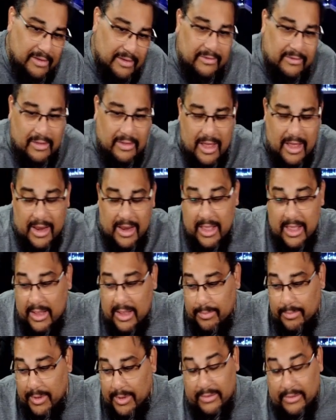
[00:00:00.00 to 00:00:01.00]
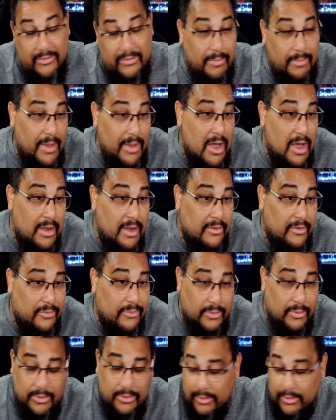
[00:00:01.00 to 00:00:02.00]
that's a lot ahead, but to be honest
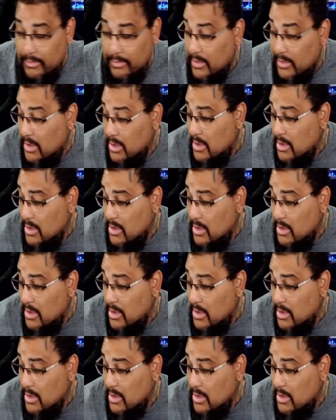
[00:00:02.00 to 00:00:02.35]
with you,